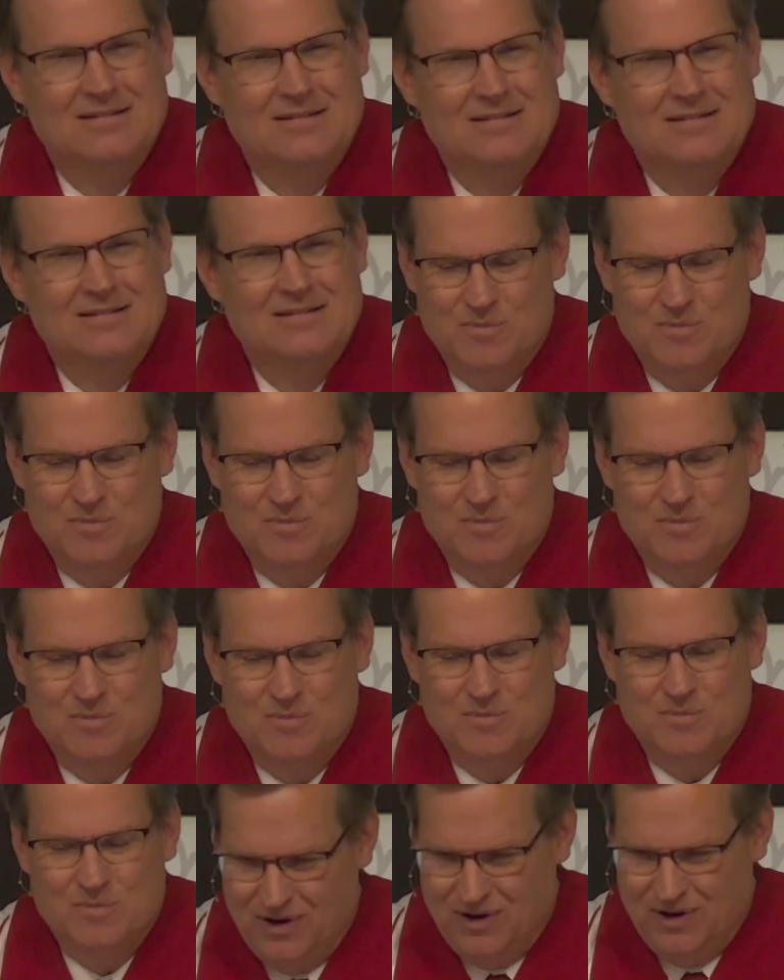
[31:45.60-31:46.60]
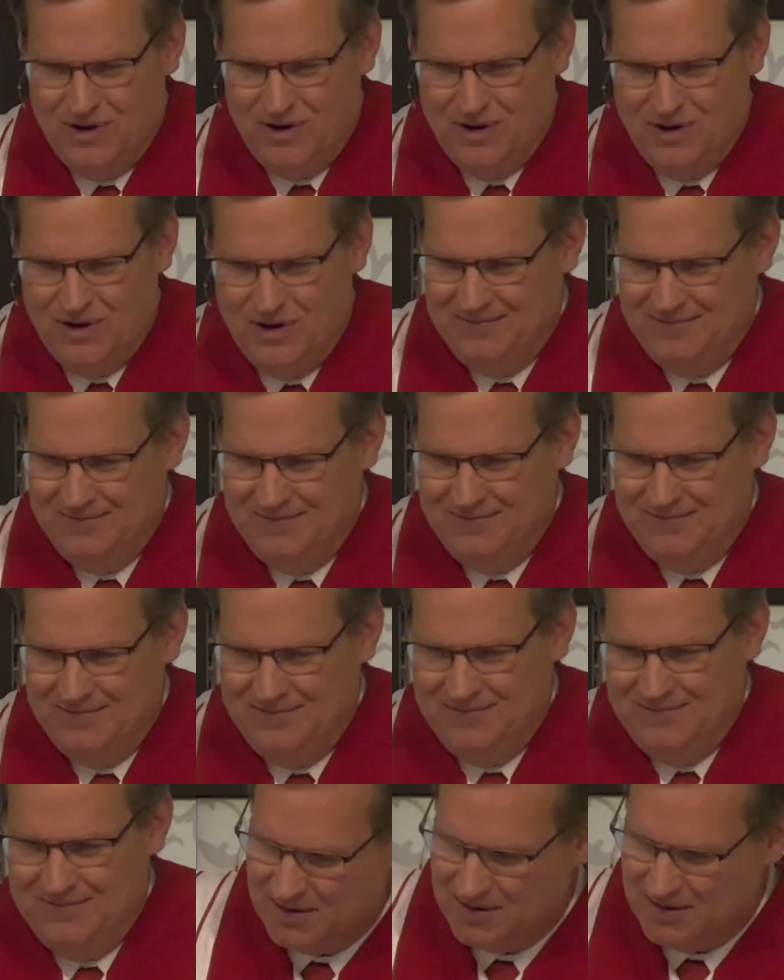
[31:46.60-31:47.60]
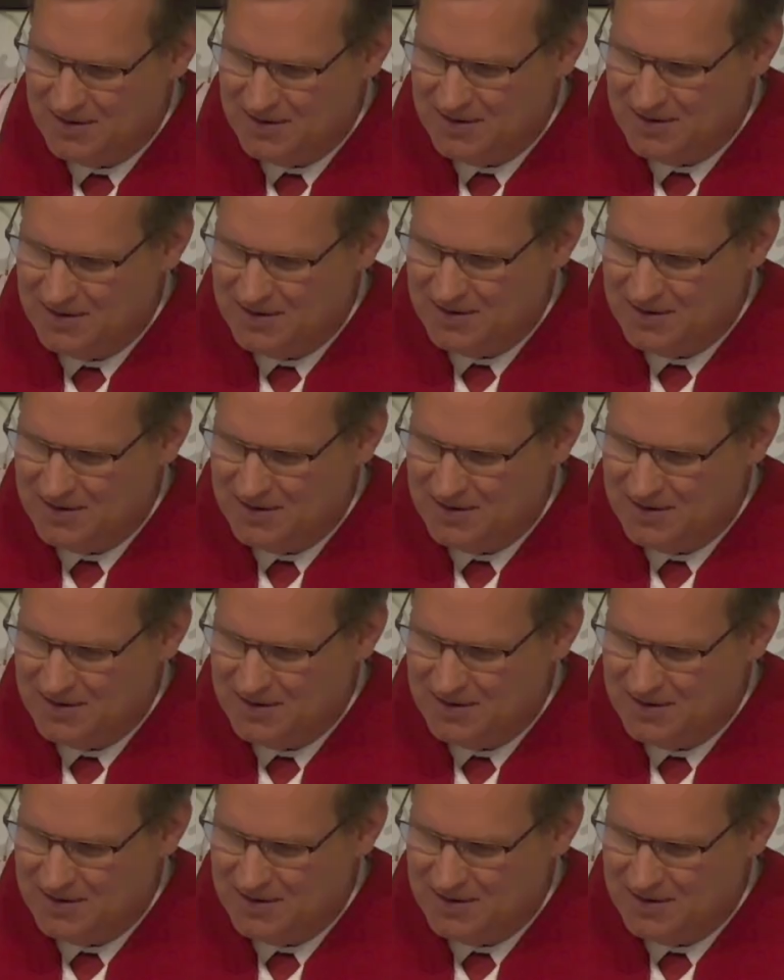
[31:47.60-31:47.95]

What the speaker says: you must be ready, should it come down